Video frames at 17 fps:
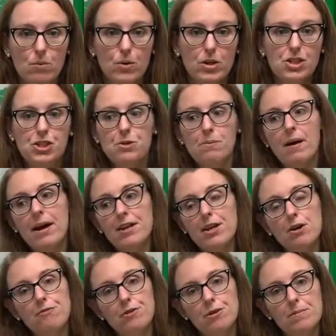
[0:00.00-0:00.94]
which you might
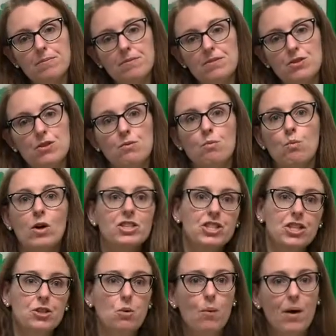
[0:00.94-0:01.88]
know from
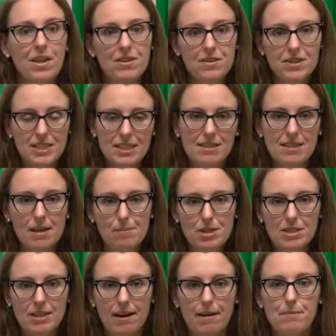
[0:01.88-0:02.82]
watching the weather in the
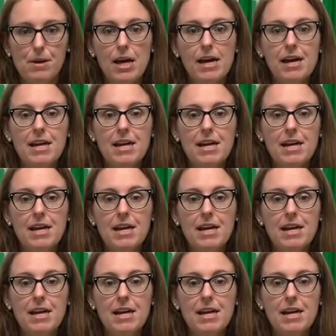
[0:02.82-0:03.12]
summertime,